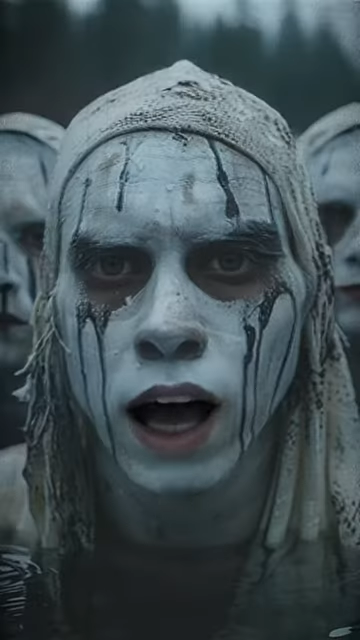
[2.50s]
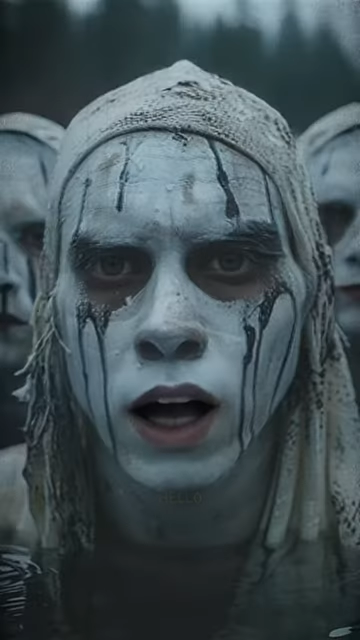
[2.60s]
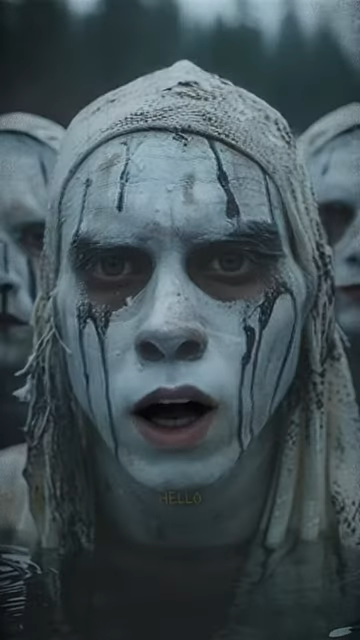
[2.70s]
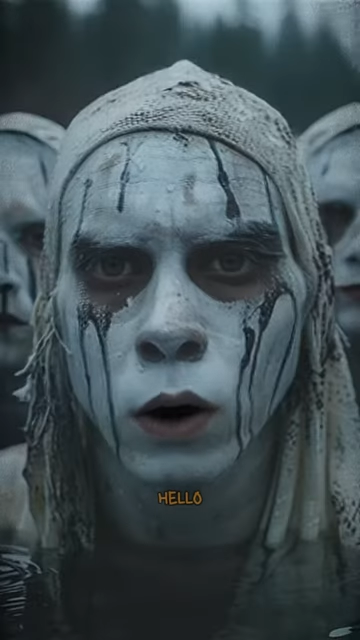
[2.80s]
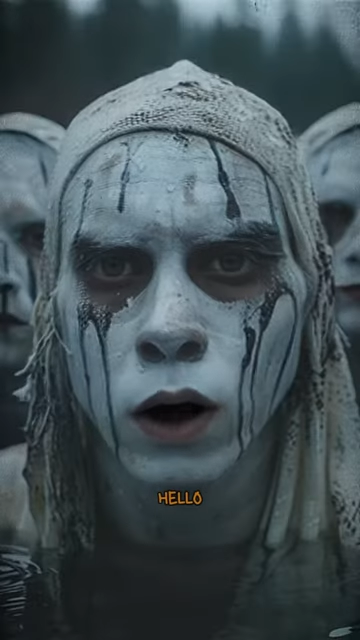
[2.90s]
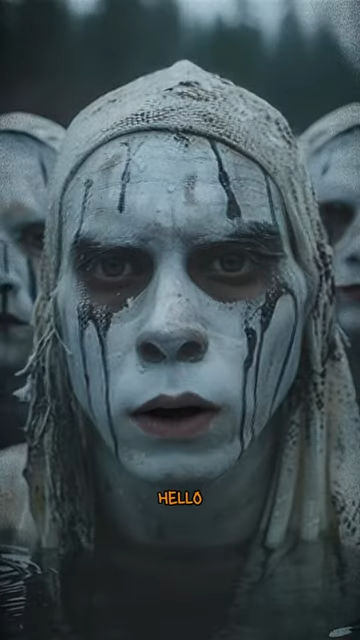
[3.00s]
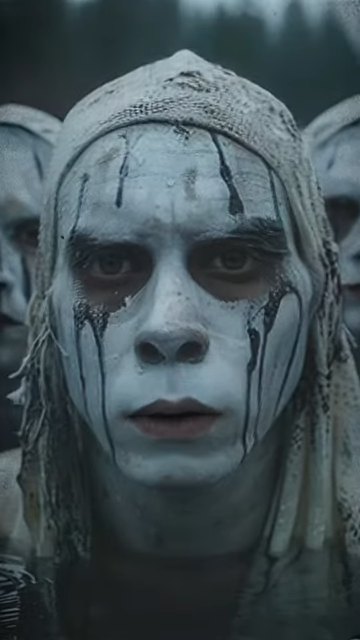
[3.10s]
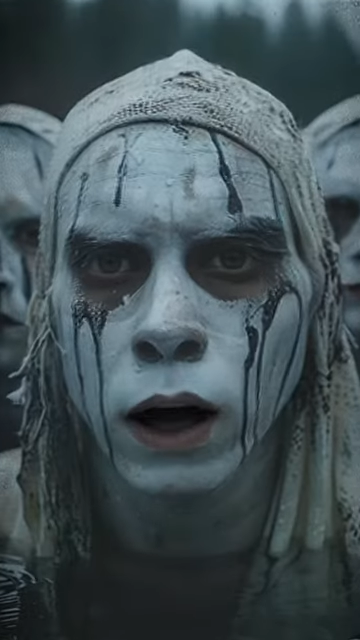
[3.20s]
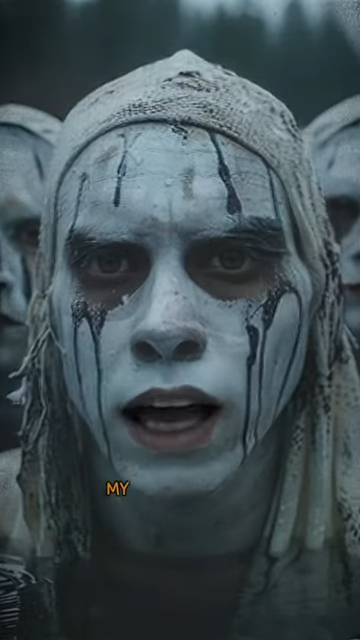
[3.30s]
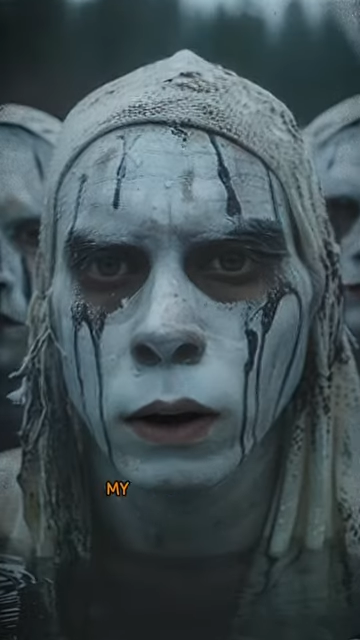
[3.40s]
Hello,
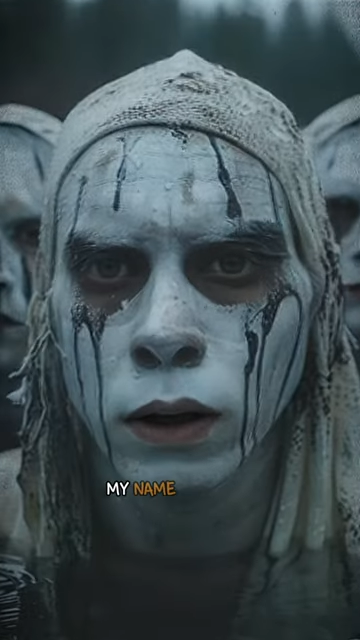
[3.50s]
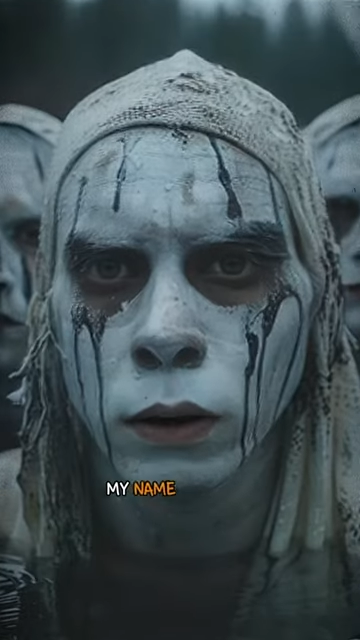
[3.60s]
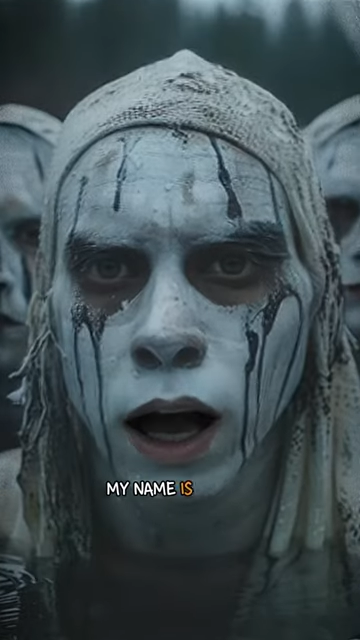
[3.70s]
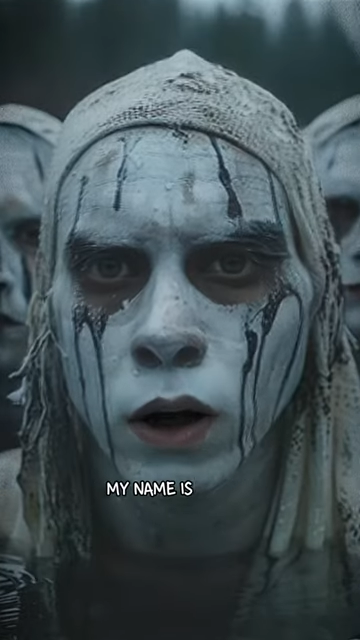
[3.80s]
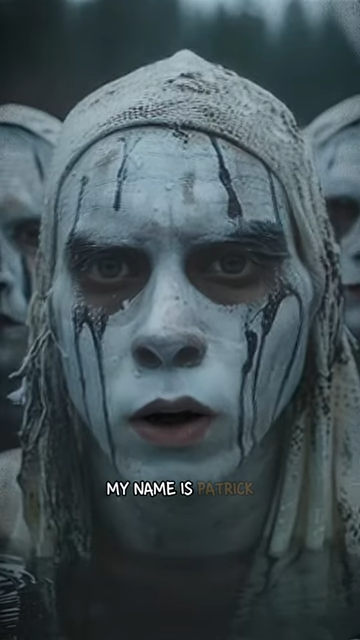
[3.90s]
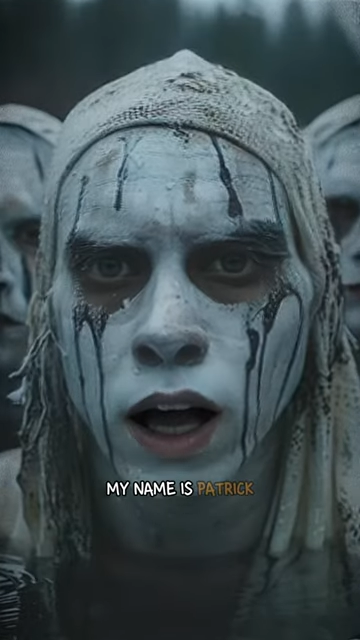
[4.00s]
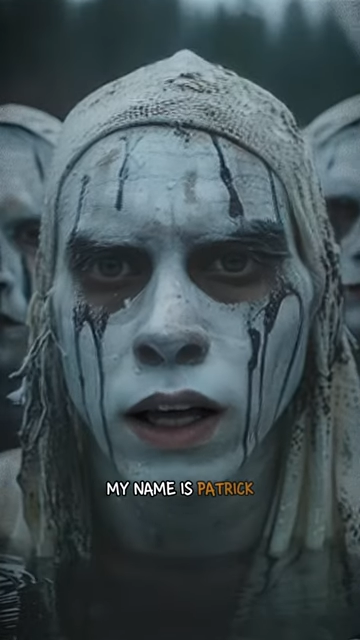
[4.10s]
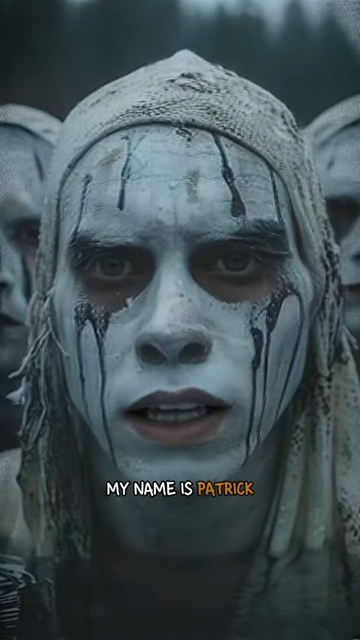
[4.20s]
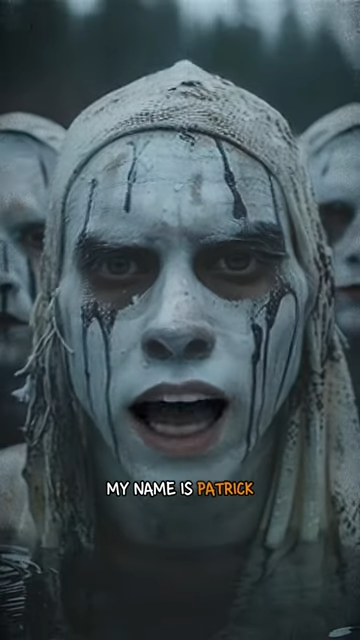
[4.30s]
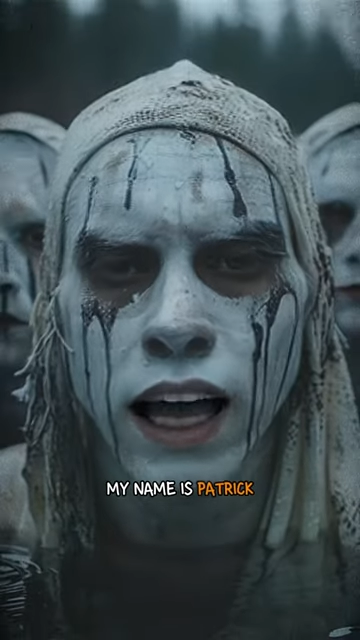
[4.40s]
my name is Patrick,
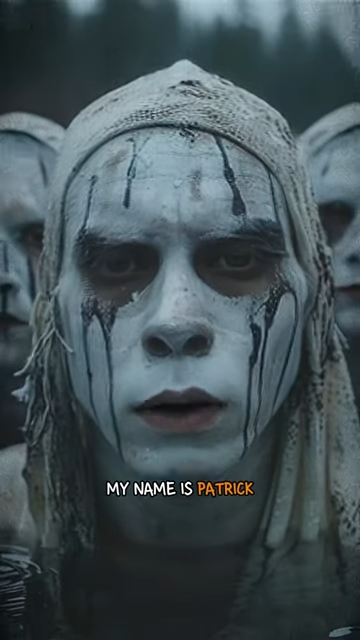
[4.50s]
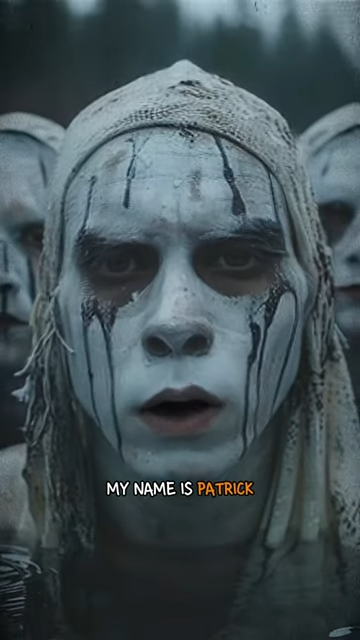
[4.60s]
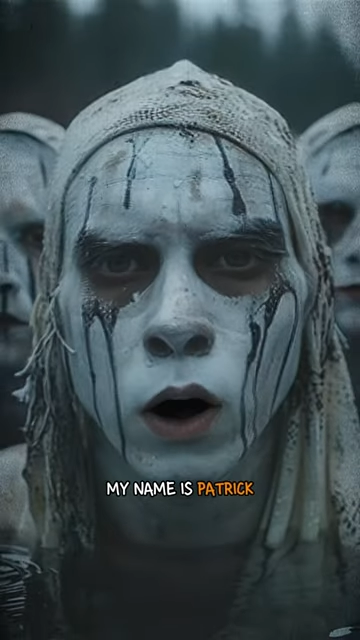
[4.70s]
and I'm a